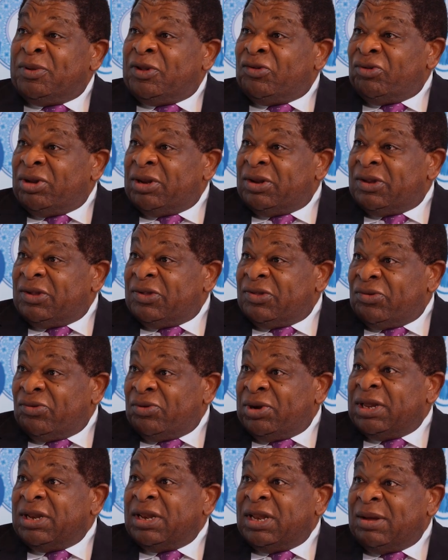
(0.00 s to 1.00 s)
between these
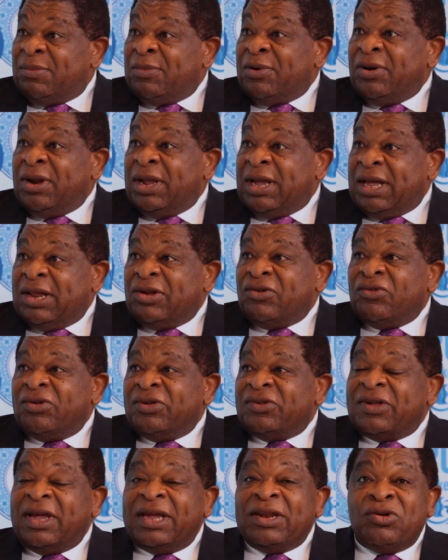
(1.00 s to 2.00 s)
three neighboring
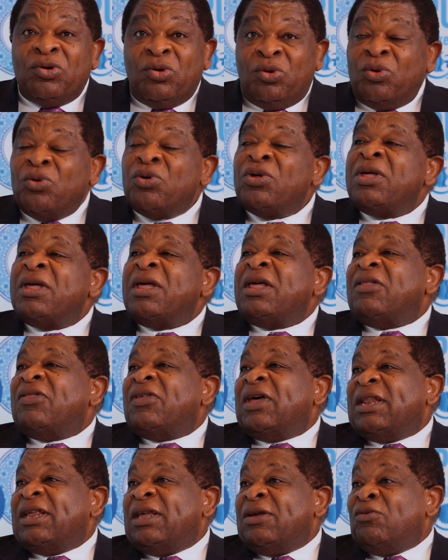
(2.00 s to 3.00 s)
countries. I know
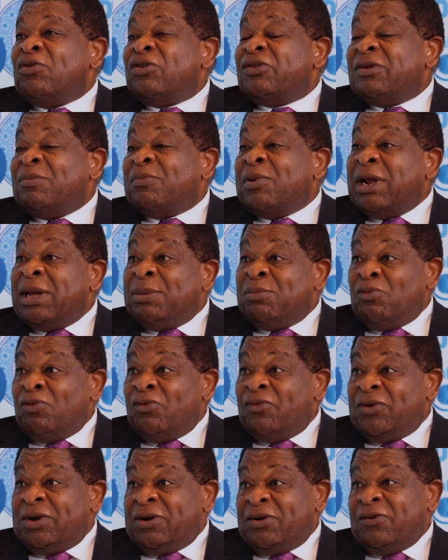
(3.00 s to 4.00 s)
that he was the prime
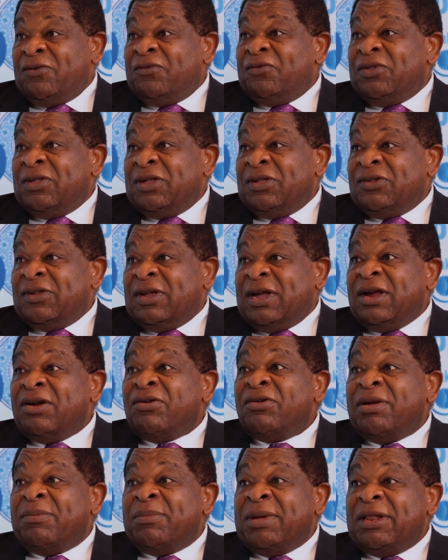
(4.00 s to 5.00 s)
mover of this
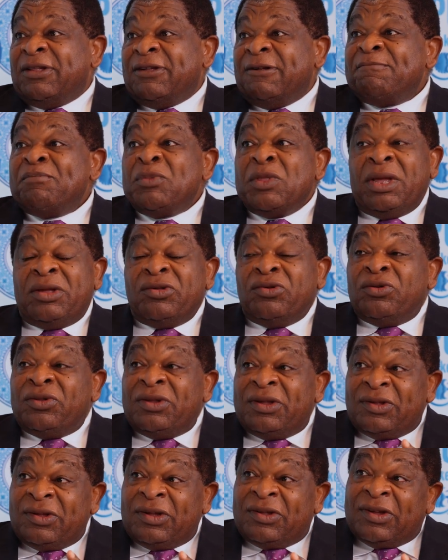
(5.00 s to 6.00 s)
agreement. So
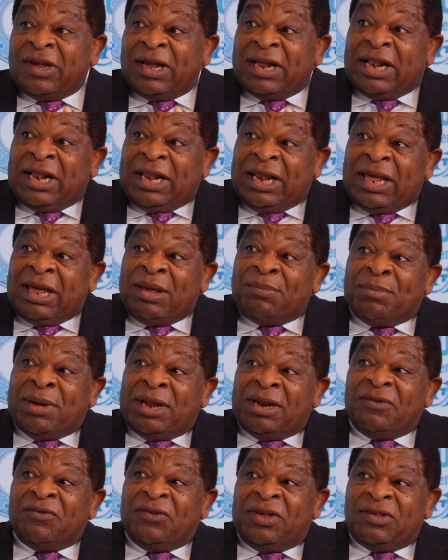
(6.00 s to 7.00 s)
this is a clear
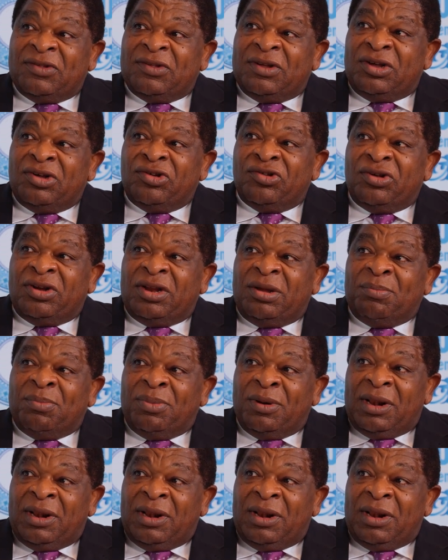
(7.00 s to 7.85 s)
manifestation and